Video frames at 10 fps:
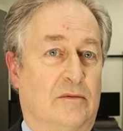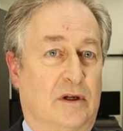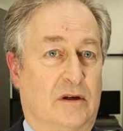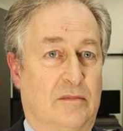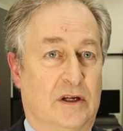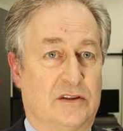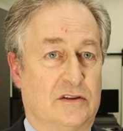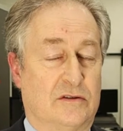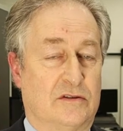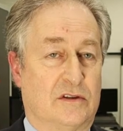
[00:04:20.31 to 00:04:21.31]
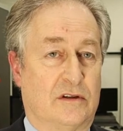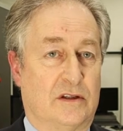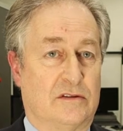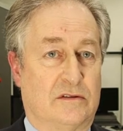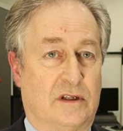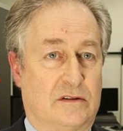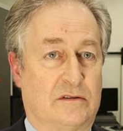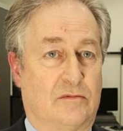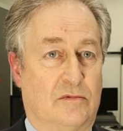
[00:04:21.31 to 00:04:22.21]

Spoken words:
we can measure to, so that's